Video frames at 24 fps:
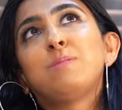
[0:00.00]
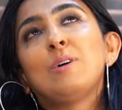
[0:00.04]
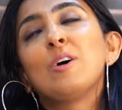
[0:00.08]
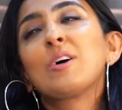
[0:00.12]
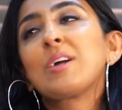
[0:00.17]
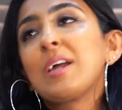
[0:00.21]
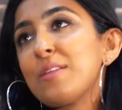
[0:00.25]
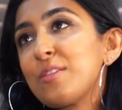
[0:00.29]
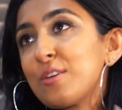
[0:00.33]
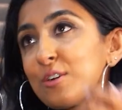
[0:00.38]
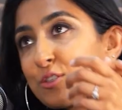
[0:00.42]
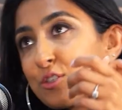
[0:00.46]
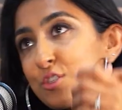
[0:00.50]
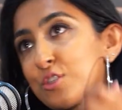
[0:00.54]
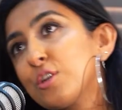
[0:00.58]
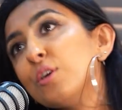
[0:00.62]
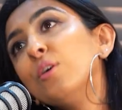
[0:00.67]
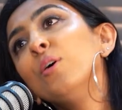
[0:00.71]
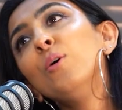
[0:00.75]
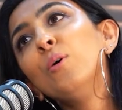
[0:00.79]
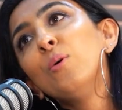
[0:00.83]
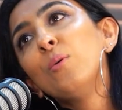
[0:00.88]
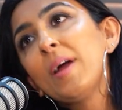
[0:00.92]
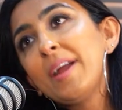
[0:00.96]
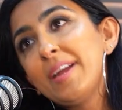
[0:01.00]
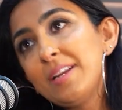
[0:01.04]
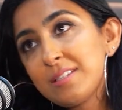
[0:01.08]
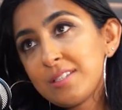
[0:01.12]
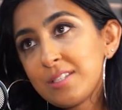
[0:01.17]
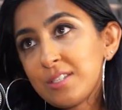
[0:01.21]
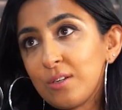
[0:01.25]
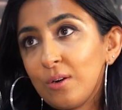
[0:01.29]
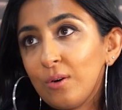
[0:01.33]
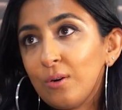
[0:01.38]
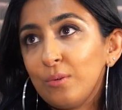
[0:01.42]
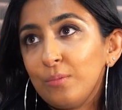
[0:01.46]
Okay, there's two
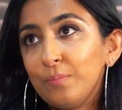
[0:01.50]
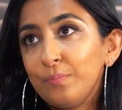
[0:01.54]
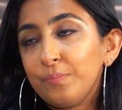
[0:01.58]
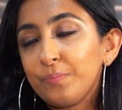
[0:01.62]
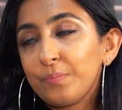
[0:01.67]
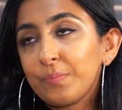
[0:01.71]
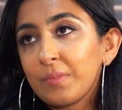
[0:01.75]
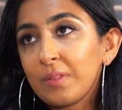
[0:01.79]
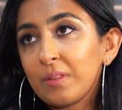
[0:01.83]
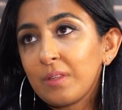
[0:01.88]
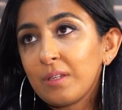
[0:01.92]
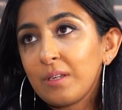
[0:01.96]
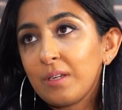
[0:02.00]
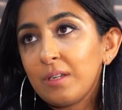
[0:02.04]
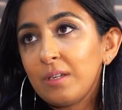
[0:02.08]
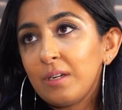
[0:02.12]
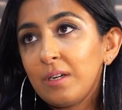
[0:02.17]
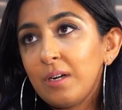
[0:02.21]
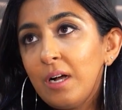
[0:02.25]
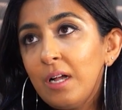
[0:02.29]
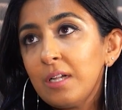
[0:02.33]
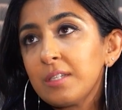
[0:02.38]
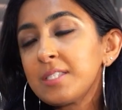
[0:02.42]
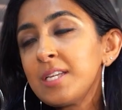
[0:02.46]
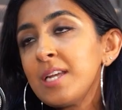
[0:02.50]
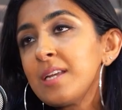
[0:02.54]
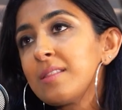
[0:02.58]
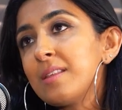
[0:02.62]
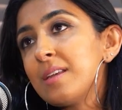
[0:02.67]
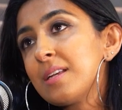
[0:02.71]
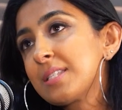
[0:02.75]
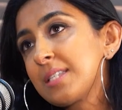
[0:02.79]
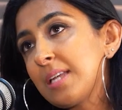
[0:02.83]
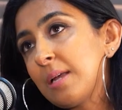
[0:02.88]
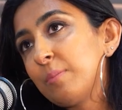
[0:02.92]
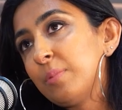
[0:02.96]
ways. So, I'll take
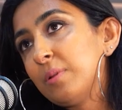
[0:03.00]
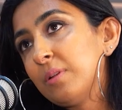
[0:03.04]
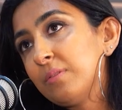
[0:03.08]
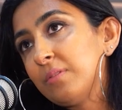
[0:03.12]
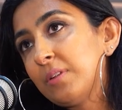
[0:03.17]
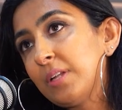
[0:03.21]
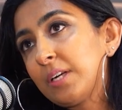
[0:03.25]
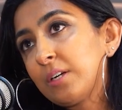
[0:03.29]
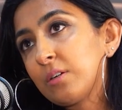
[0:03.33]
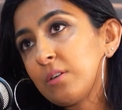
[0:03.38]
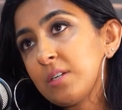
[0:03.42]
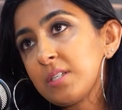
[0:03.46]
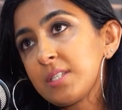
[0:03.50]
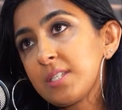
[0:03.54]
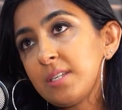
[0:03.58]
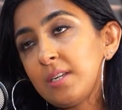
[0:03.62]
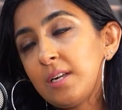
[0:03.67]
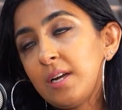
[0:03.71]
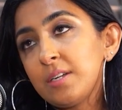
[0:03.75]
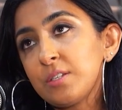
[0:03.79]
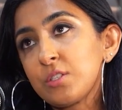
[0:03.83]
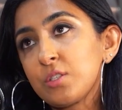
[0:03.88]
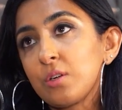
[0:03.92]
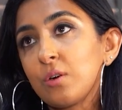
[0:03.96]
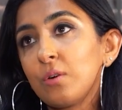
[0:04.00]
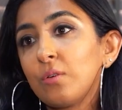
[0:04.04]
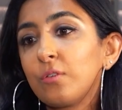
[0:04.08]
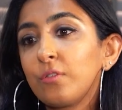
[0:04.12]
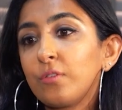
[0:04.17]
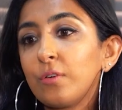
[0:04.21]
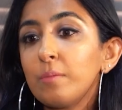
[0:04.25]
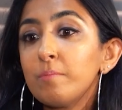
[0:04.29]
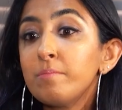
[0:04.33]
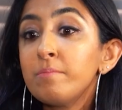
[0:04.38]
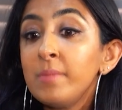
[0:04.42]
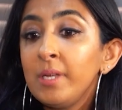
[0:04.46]
the example of like Chris and I. So,
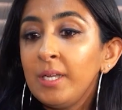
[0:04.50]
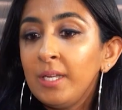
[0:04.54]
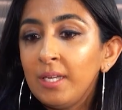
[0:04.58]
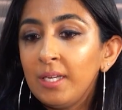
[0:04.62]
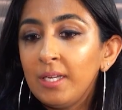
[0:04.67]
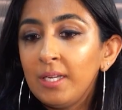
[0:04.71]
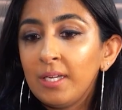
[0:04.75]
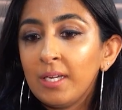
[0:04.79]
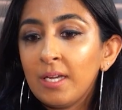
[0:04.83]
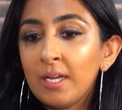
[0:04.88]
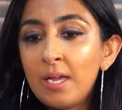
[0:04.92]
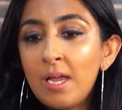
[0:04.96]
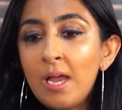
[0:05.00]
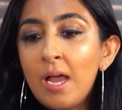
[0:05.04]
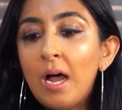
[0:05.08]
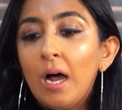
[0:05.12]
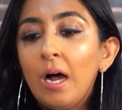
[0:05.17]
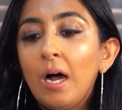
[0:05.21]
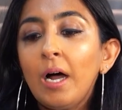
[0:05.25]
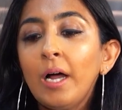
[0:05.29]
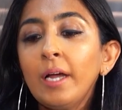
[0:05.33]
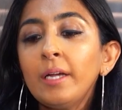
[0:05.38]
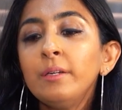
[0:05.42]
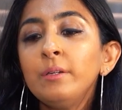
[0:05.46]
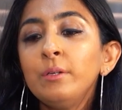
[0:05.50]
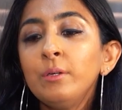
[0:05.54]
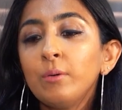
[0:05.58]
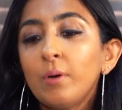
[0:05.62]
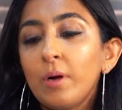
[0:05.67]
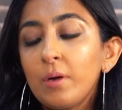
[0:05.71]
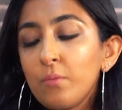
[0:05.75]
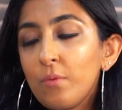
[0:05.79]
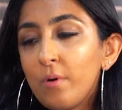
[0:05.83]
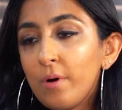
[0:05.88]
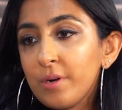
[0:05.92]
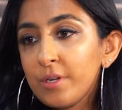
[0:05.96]
for me, I knew
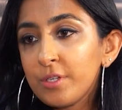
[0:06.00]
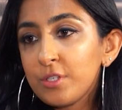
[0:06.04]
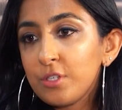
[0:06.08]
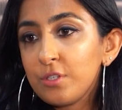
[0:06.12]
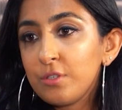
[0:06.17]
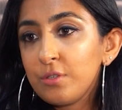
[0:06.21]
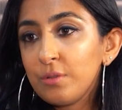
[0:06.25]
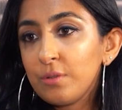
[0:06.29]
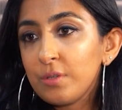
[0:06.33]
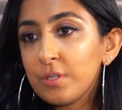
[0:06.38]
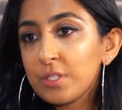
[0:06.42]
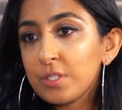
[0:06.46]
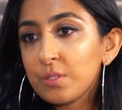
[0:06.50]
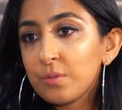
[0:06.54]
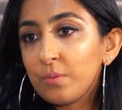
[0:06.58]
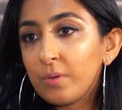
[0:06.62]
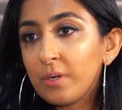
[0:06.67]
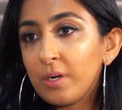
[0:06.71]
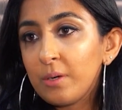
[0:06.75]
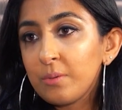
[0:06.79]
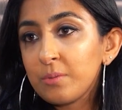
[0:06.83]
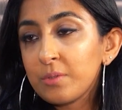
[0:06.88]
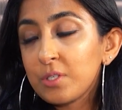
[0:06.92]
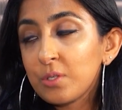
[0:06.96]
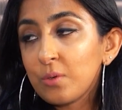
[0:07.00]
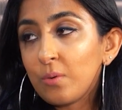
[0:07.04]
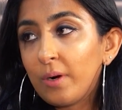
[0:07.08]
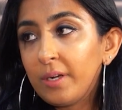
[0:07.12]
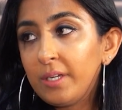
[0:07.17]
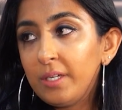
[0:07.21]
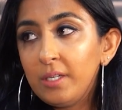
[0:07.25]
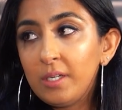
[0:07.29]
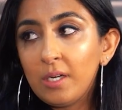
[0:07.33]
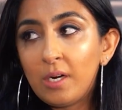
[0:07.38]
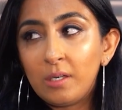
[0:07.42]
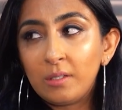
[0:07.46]
I wanted to do this when I was
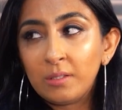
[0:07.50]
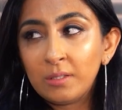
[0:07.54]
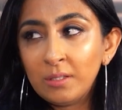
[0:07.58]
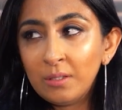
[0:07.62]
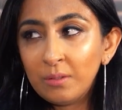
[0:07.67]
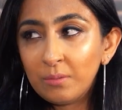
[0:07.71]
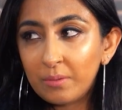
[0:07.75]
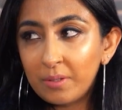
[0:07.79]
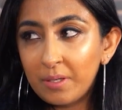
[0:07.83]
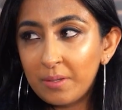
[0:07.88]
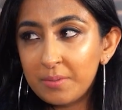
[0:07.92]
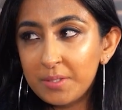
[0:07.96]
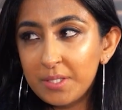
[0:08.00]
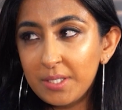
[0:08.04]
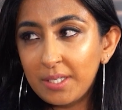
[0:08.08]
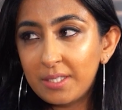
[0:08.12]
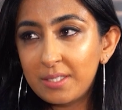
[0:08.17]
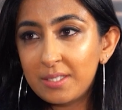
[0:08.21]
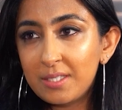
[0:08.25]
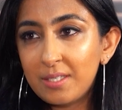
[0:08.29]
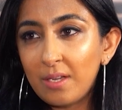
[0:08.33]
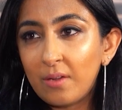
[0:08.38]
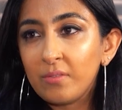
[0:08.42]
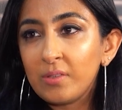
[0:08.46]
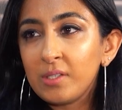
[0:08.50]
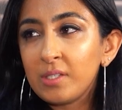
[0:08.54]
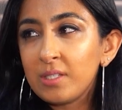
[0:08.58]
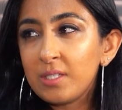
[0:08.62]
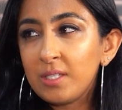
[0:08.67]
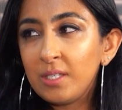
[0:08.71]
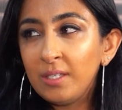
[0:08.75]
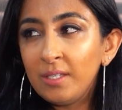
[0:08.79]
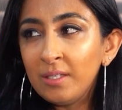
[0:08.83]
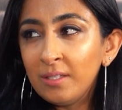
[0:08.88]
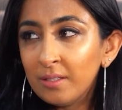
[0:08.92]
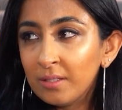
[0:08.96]
quite young, when I was like
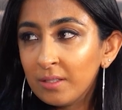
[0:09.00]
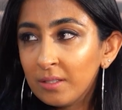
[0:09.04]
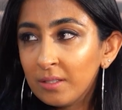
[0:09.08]
17.